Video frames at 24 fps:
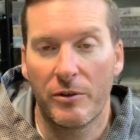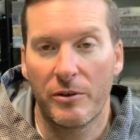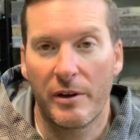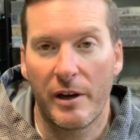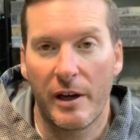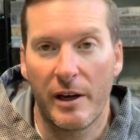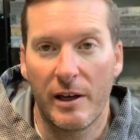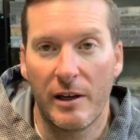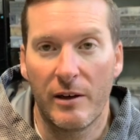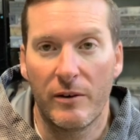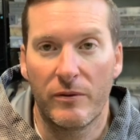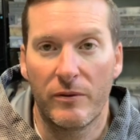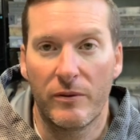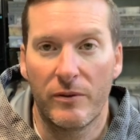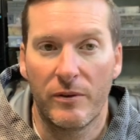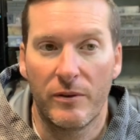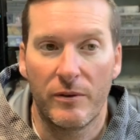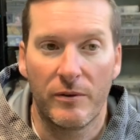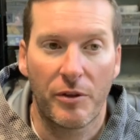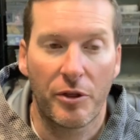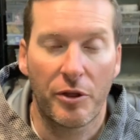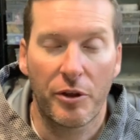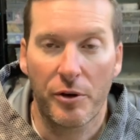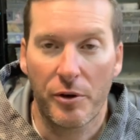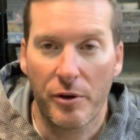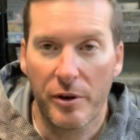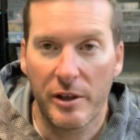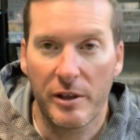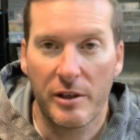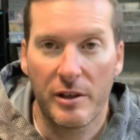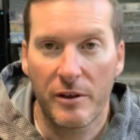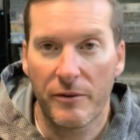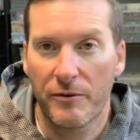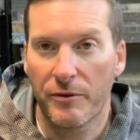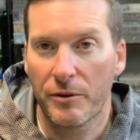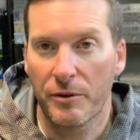and have 30
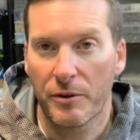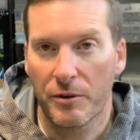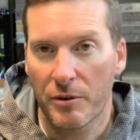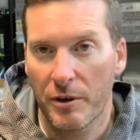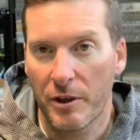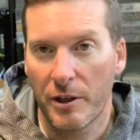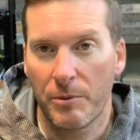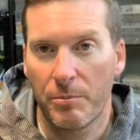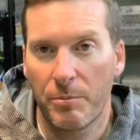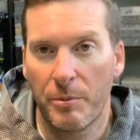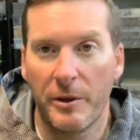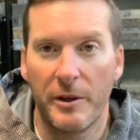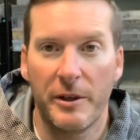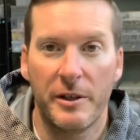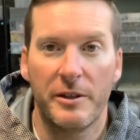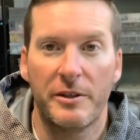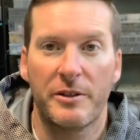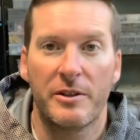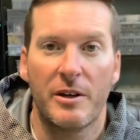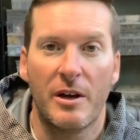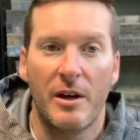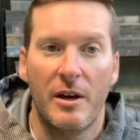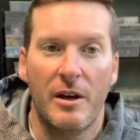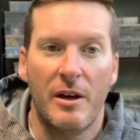different crankbaits